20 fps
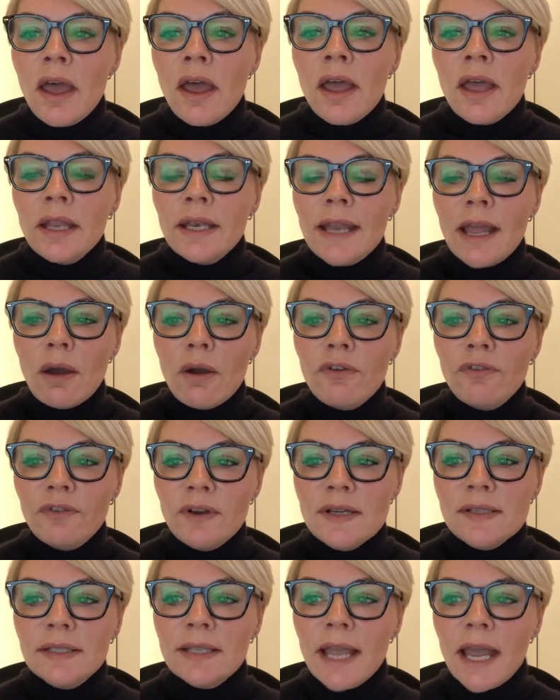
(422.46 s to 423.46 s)
Now, a
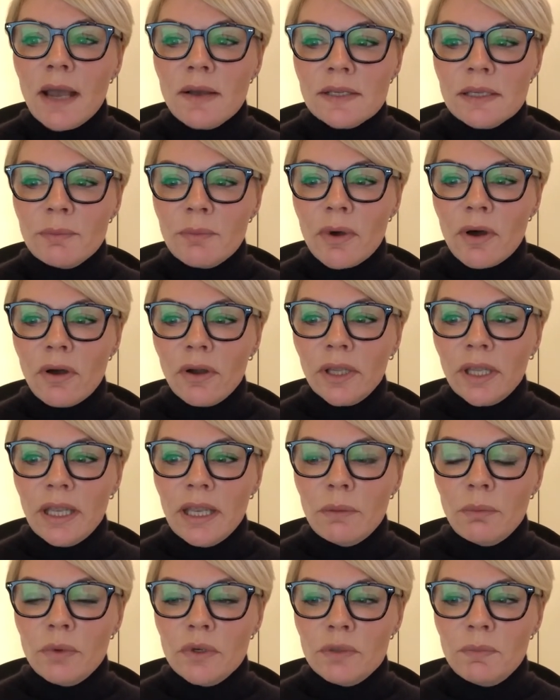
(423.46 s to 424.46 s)
freeze in the housing
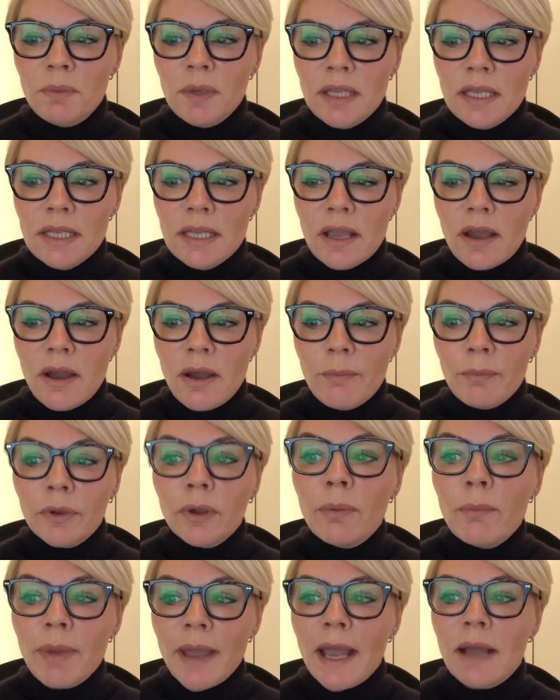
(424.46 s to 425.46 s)
market would be um,
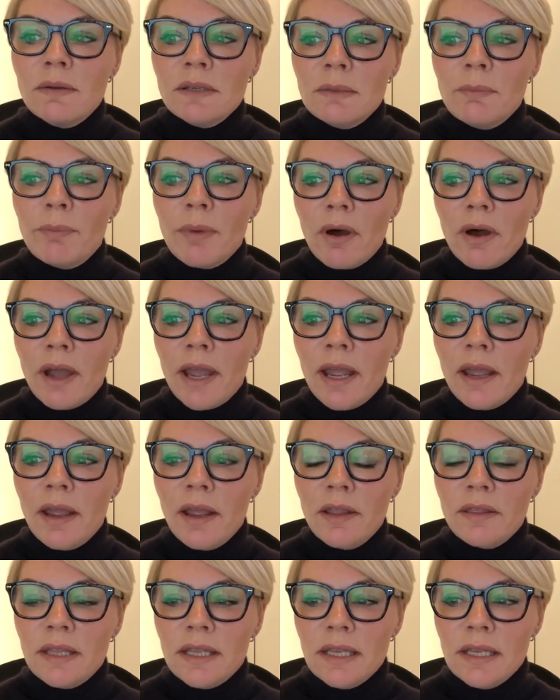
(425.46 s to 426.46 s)
compounded
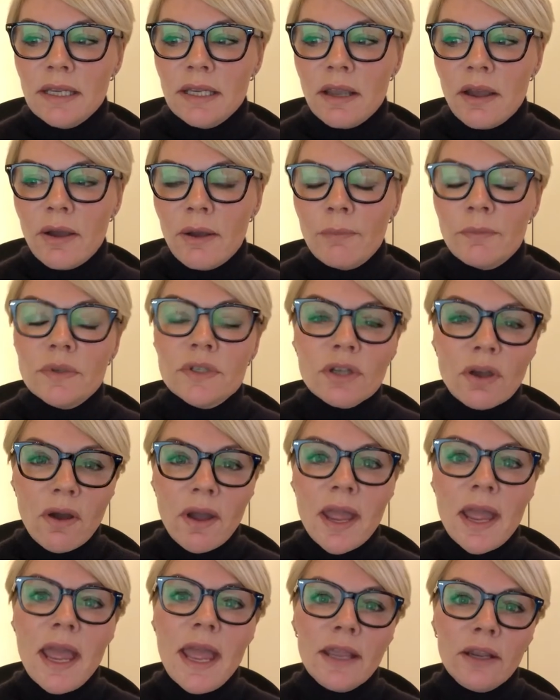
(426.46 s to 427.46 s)
by the
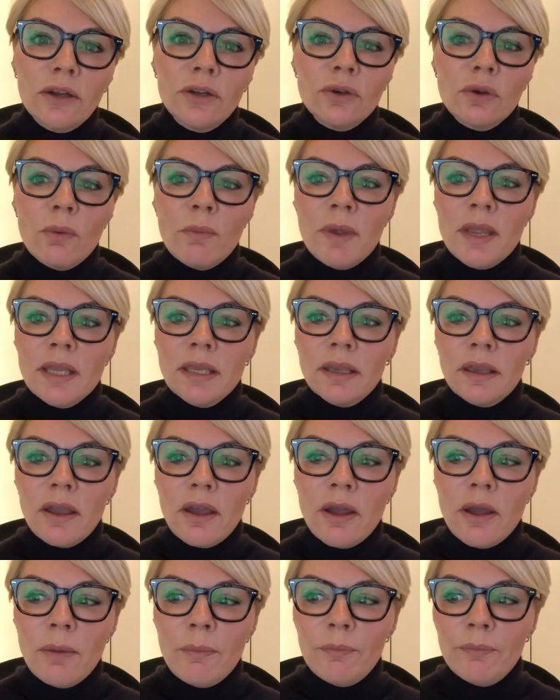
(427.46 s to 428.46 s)
dire economic
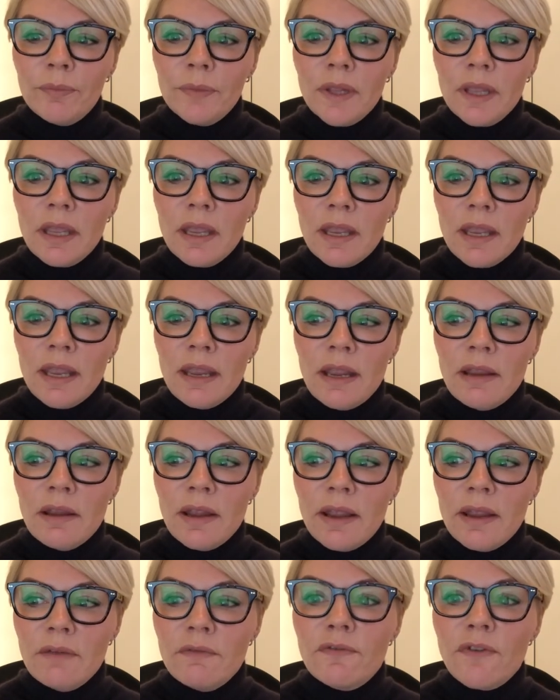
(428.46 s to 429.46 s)

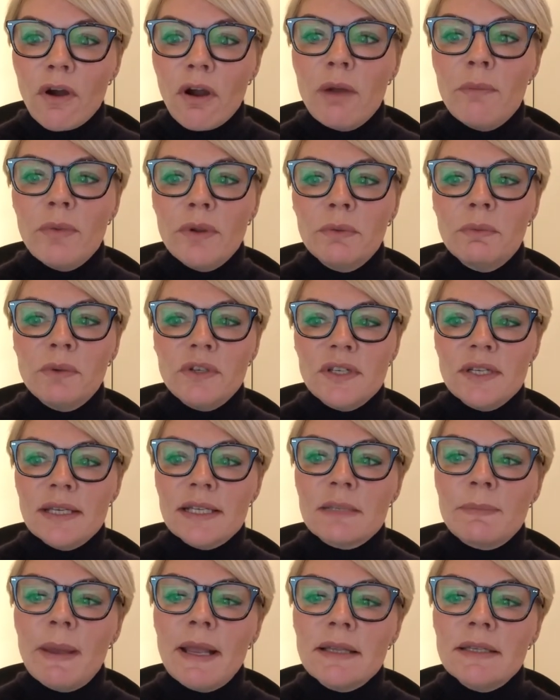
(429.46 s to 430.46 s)
environment which is
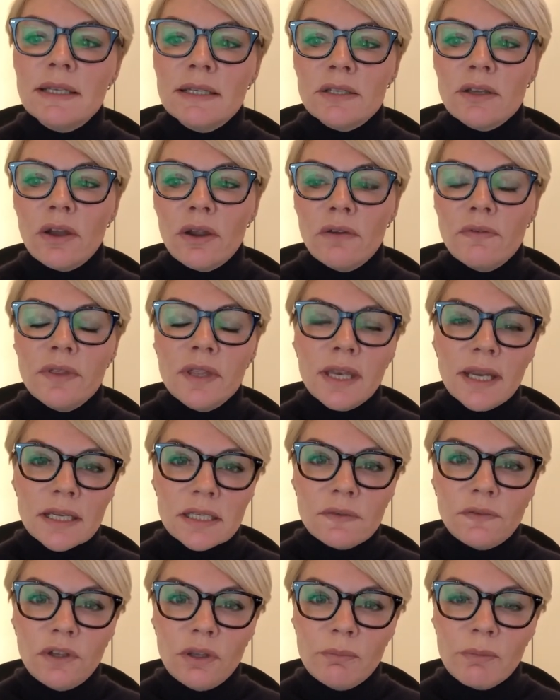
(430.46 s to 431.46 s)
expected over the
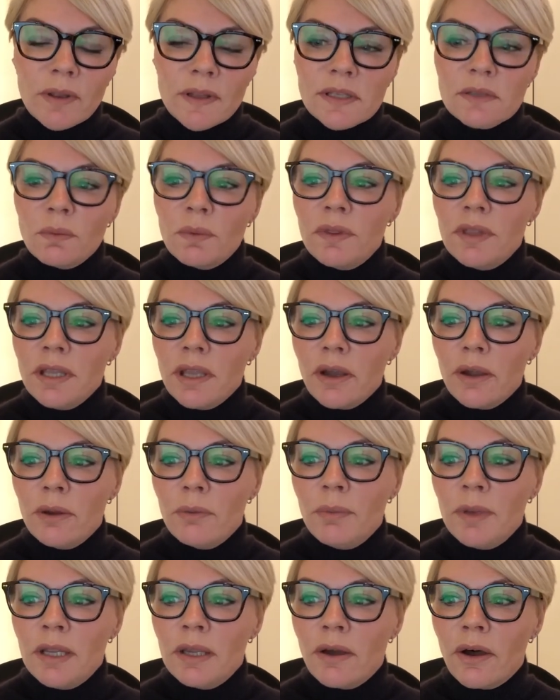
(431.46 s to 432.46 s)
next few months with the
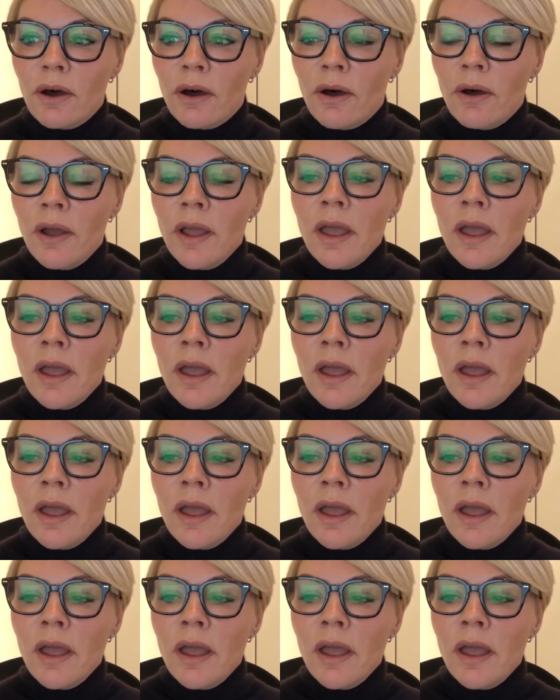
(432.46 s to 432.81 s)
OBR,